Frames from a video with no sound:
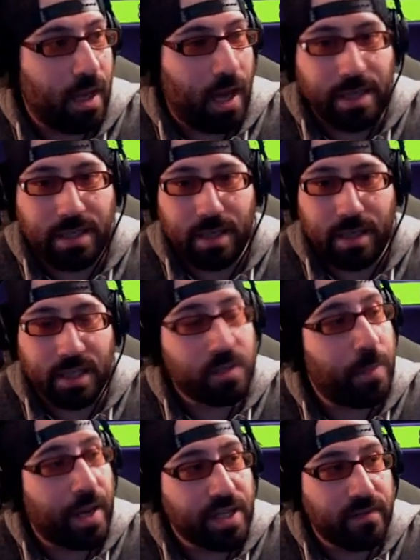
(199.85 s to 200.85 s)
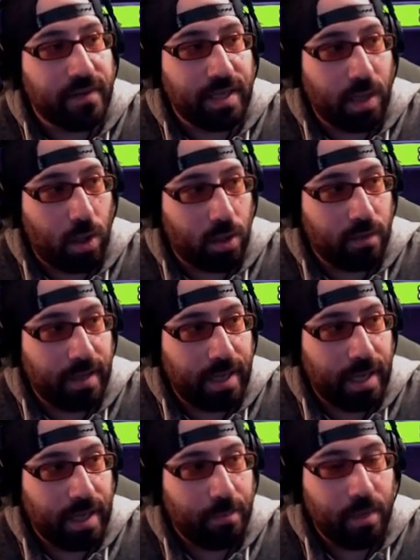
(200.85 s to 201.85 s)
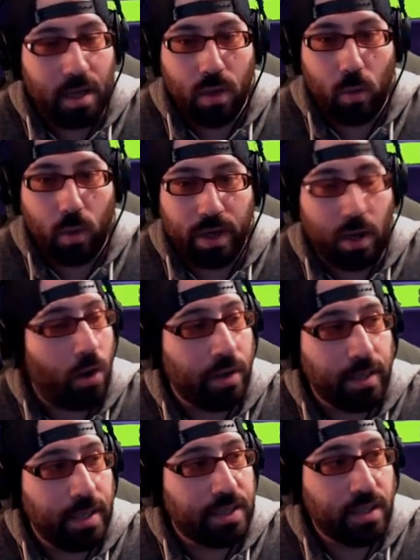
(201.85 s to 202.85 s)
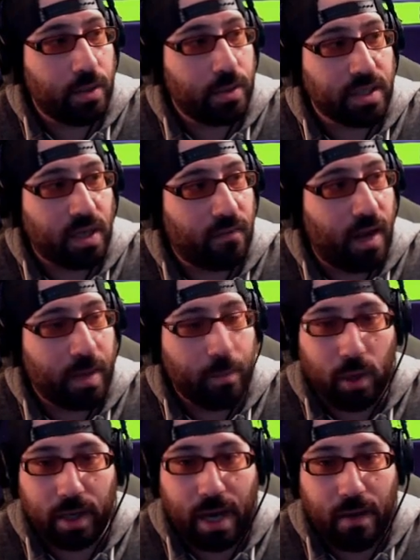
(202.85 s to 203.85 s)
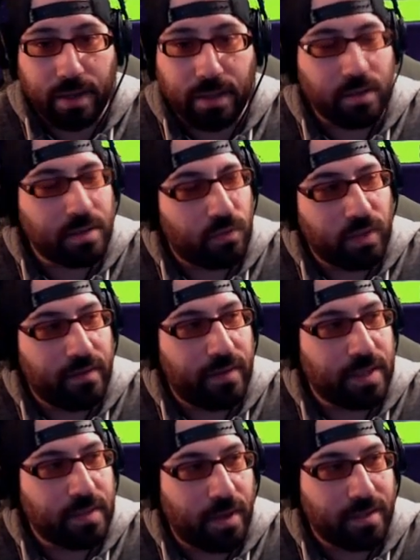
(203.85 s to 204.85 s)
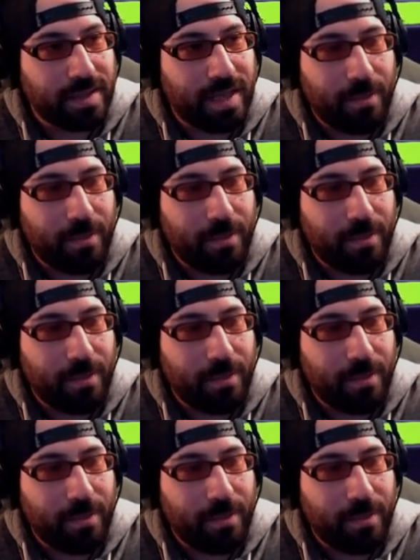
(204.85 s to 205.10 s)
I did, especially in the early game when all you need to do is unlock more characters and really experience the game.